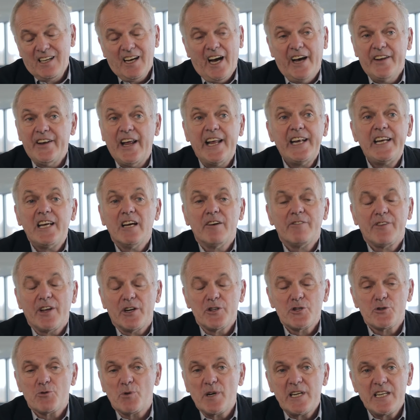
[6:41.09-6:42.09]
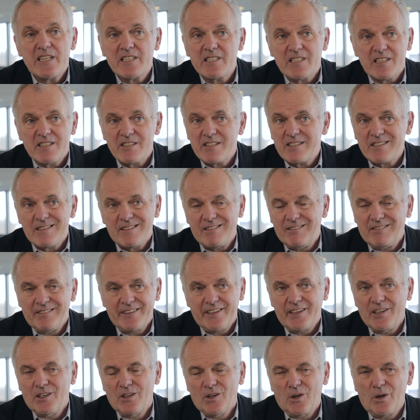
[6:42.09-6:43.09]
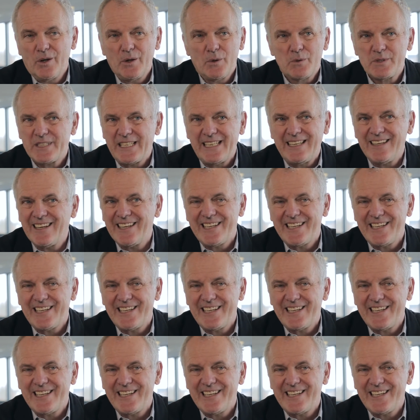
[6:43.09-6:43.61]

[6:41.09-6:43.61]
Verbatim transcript: and any of those reasons loyalty,